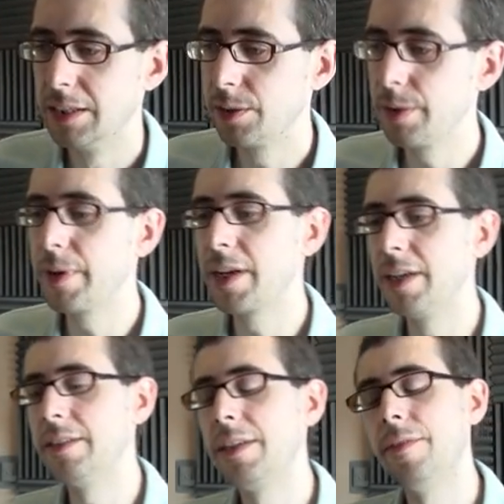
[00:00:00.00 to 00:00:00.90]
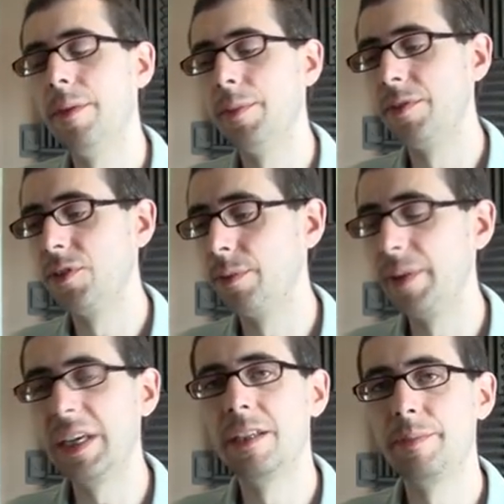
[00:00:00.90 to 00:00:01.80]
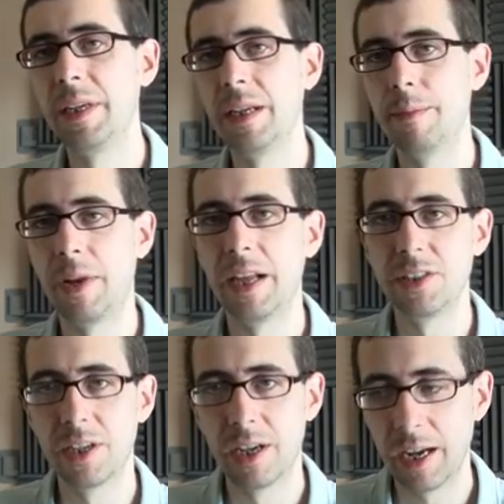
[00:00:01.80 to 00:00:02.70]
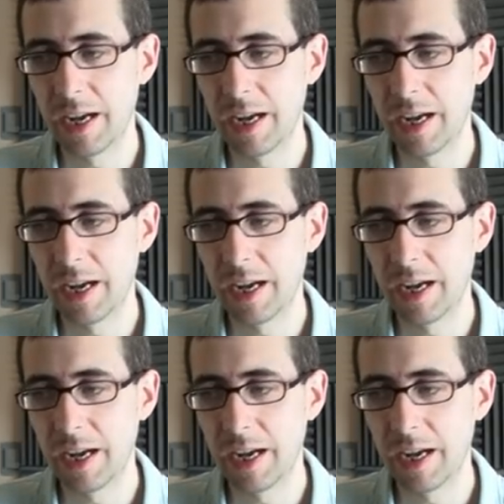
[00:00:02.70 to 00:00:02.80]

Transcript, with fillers: So anyway guys, thank you very much for joining me. It's been a pleasure.